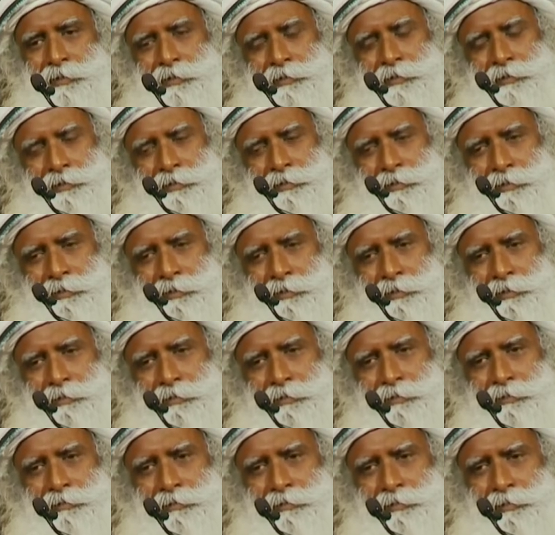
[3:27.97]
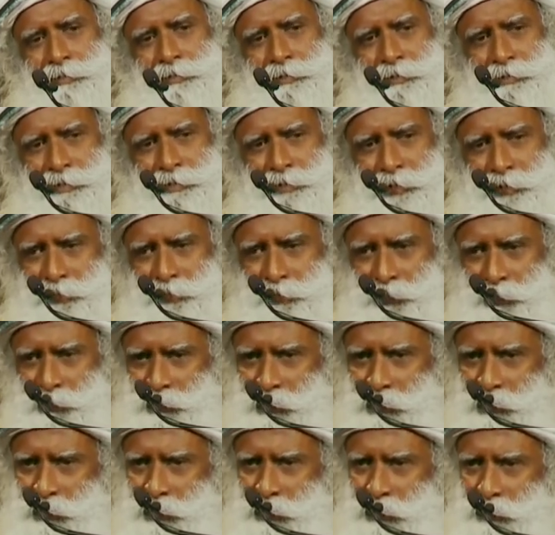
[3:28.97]
It just takes
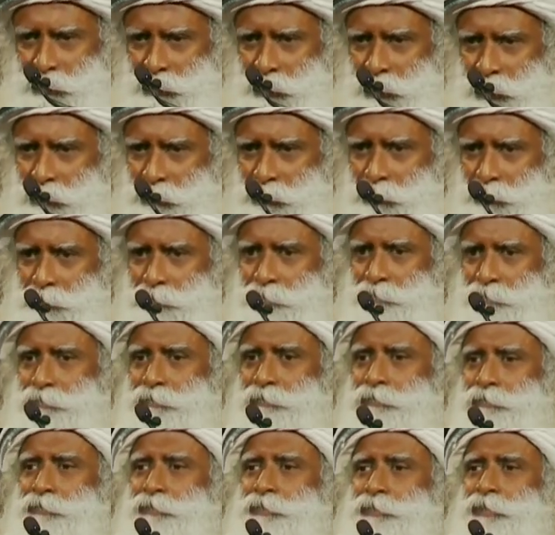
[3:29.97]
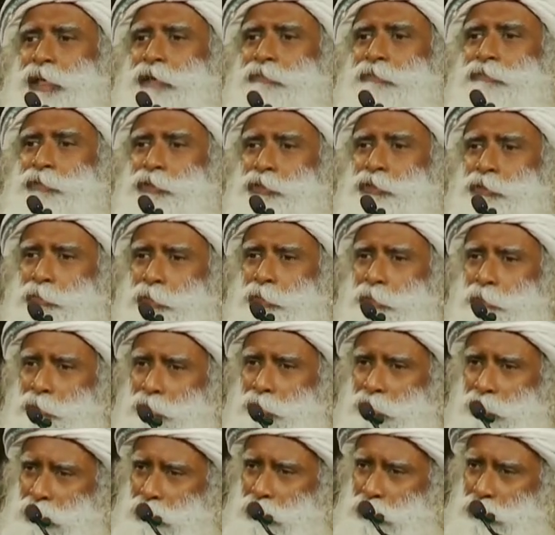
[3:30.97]
a little attention. Every human
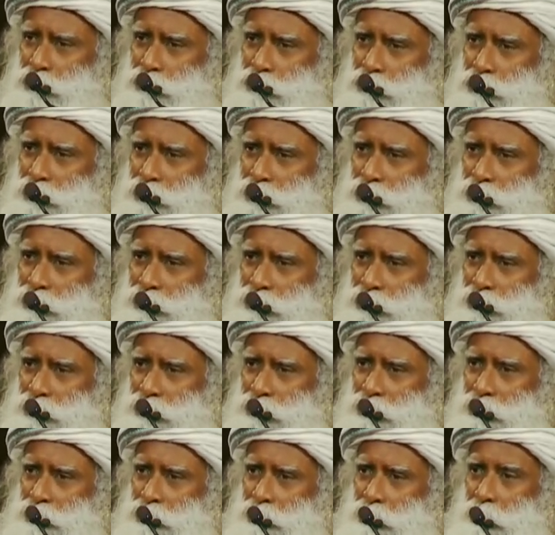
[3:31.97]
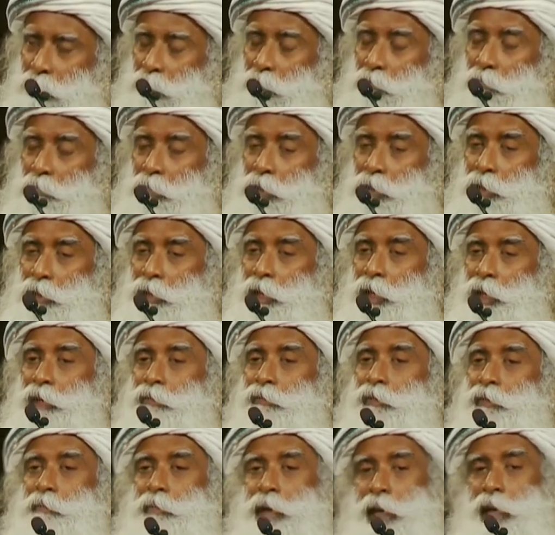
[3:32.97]
being can do this, but they have
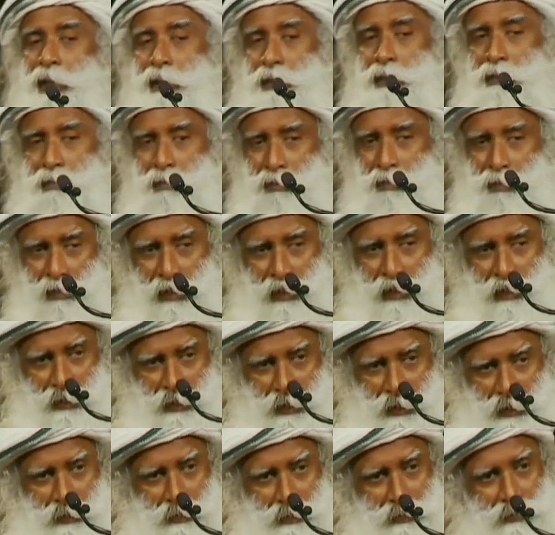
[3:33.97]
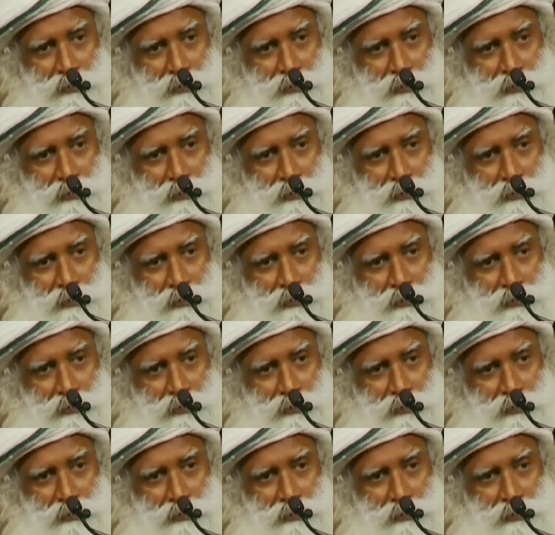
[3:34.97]
a backlog in their head.